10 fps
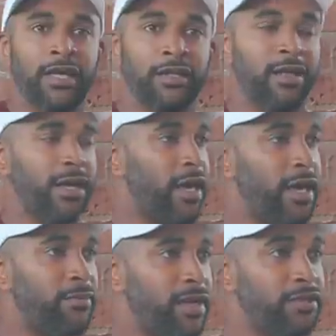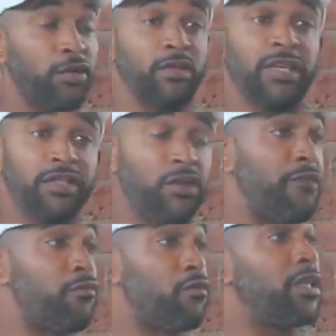you're like, hey man, so unless you
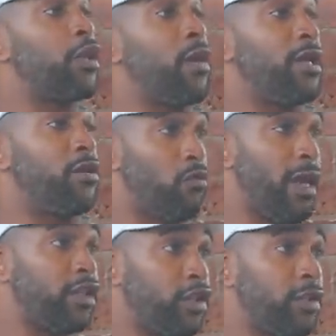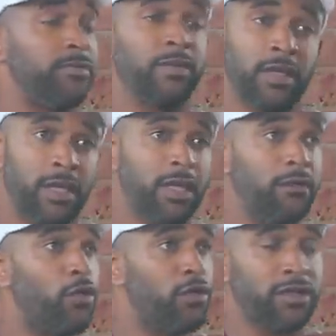have really great direction, and of
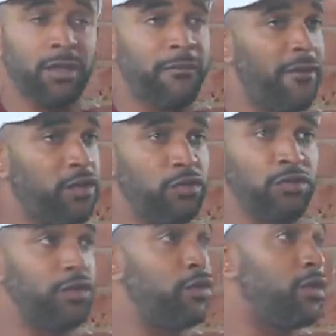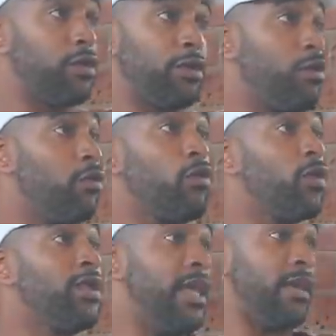course some professionals do, you don't know
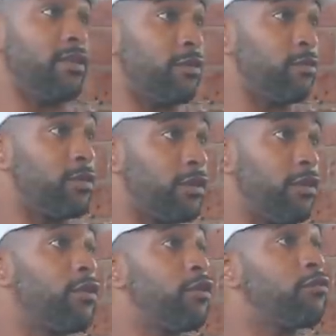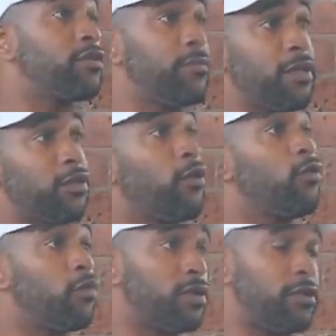what the heck to do. You're used to being
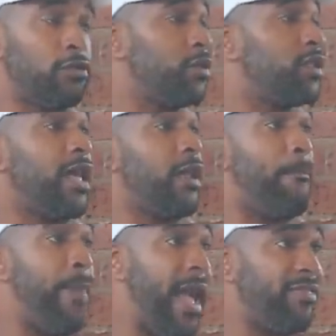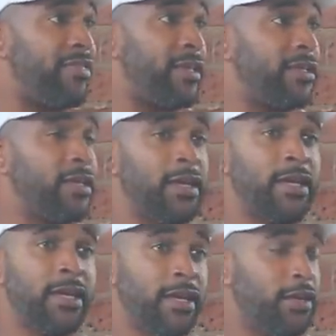told what to do, which is not a bad thing.
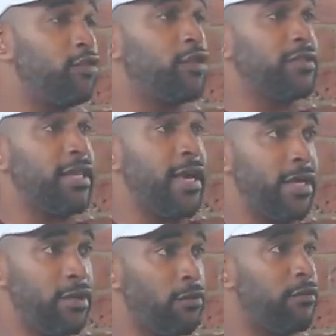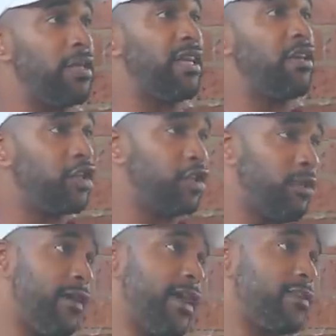It's just that, you know, the
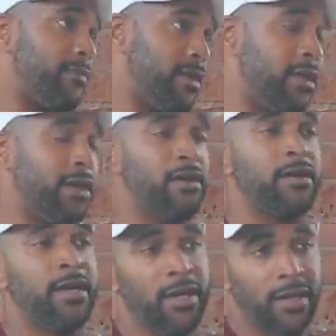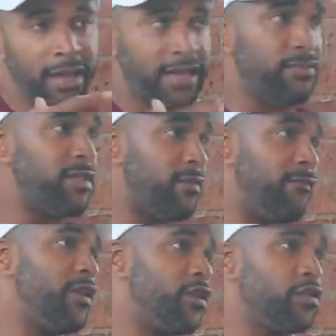initiative has to be there. There has to be some
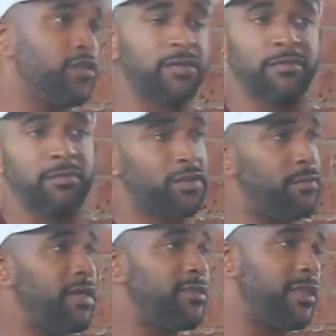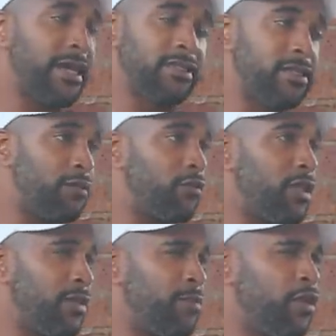vision, some, some insight to
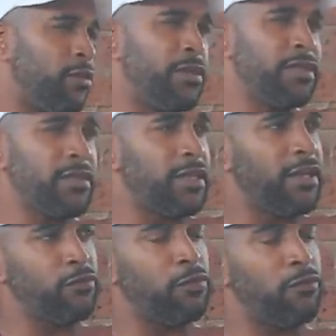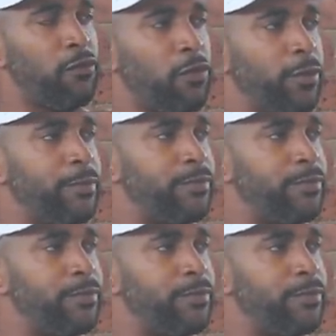really, you know, be successful moving forward.